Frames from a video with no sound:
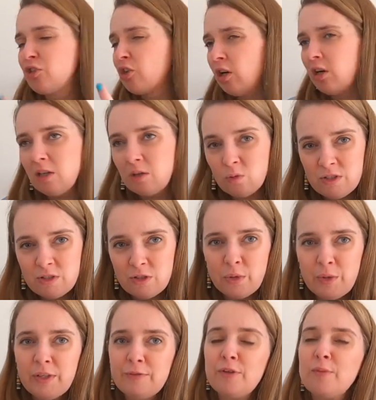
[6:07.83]
Chalk wasn't
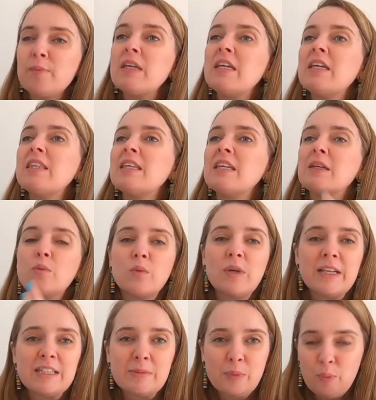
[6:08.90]
doing it for me. The
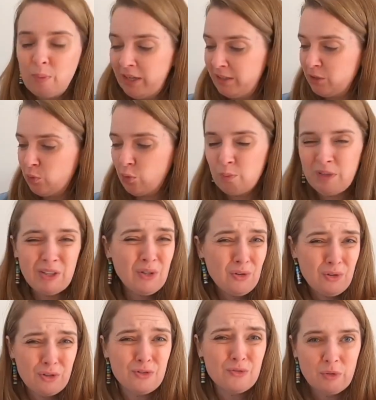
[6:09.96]
erasable pens would be no
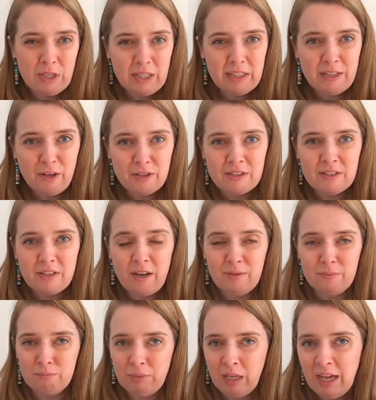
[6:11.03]
good really on
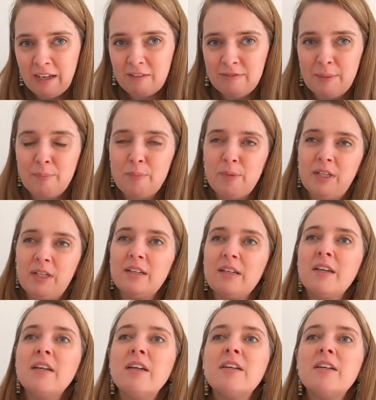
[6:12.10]
black fabric.